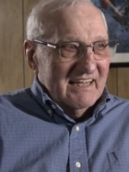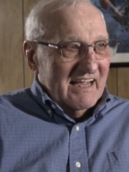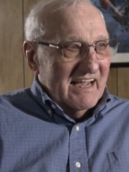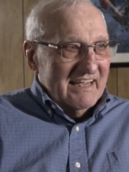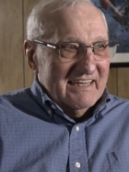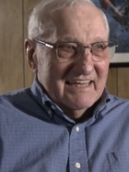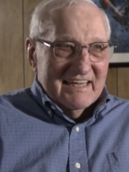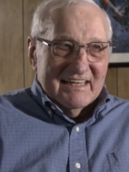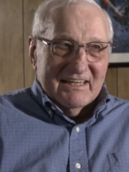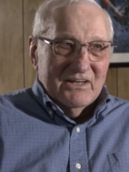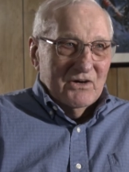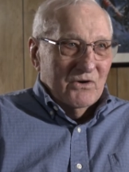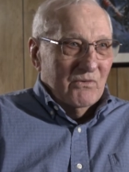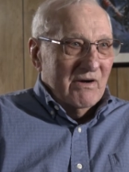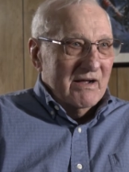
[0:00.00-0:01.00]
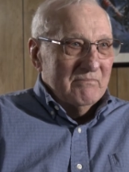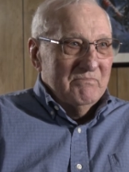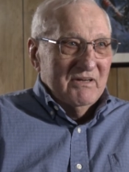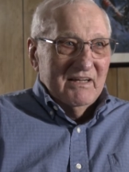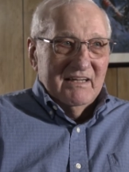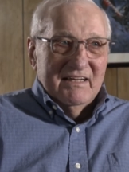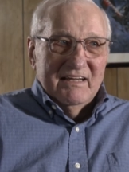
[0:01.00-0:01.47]
I can't go.
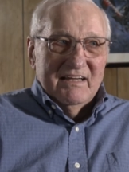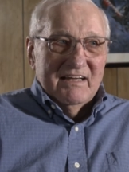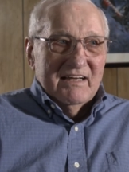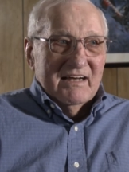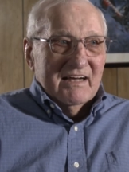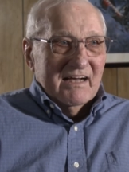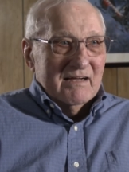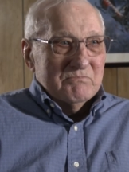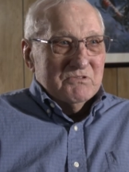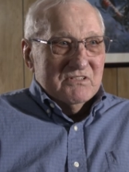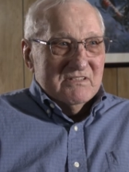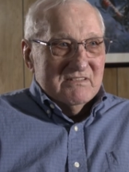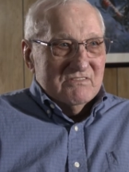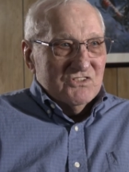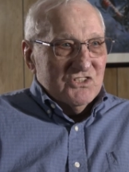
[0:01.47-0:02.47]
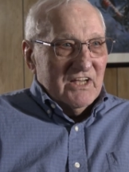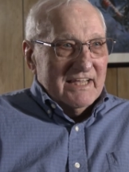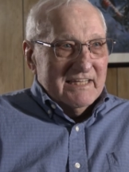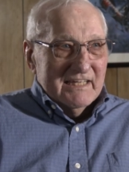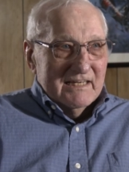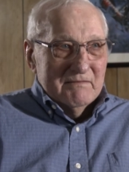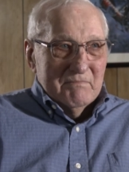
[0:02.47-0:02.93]
I'm
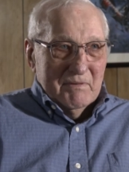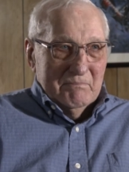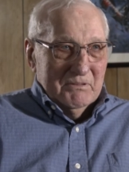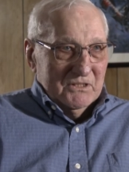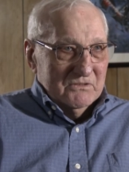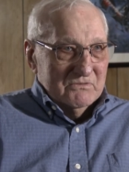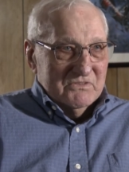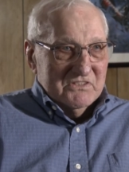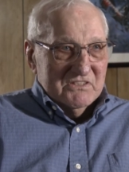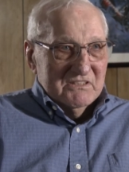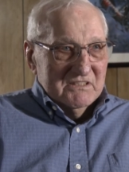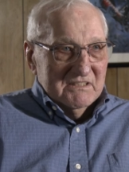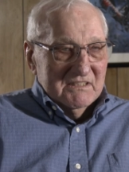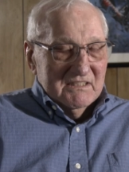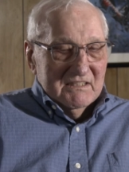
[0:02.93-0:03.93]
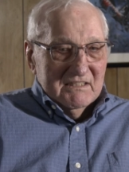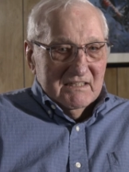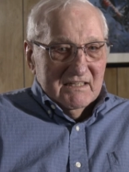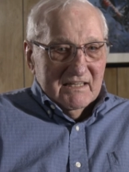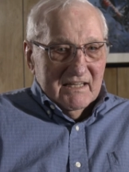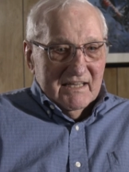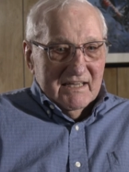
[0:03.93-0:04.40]
shaking in my boots.
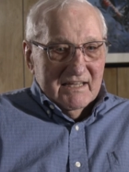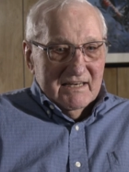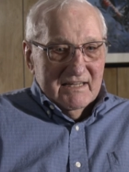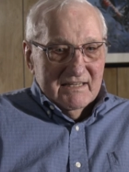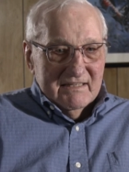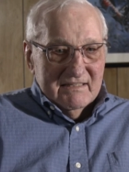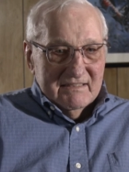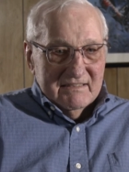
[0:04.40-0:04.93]
And